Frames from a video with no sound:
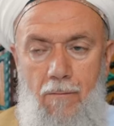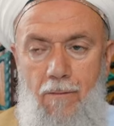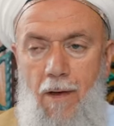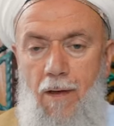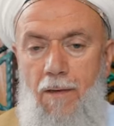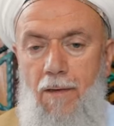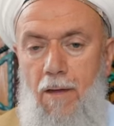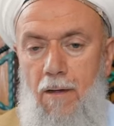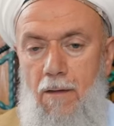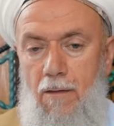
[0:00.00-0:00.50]

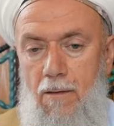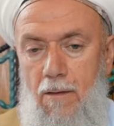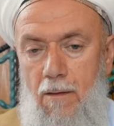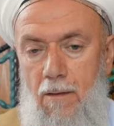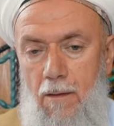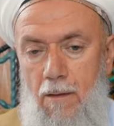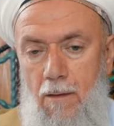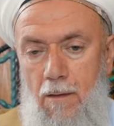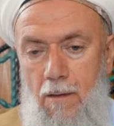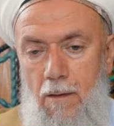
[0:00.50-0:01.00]
father,
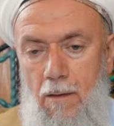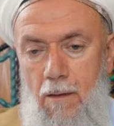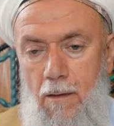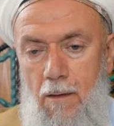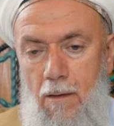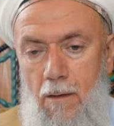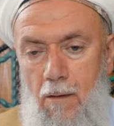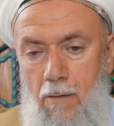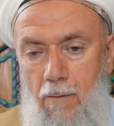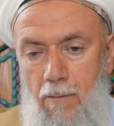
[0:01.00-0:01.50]

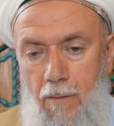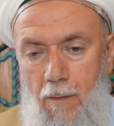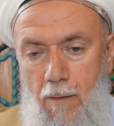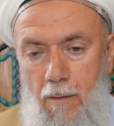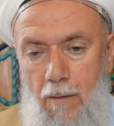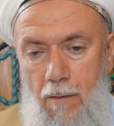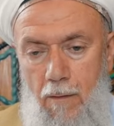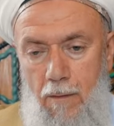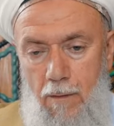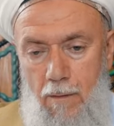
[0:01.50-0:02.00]

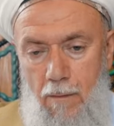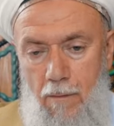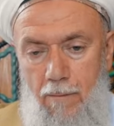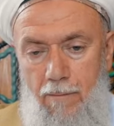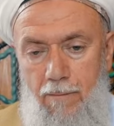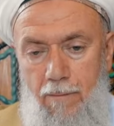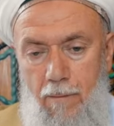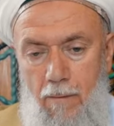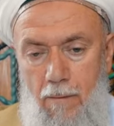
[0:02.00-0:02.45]
friend of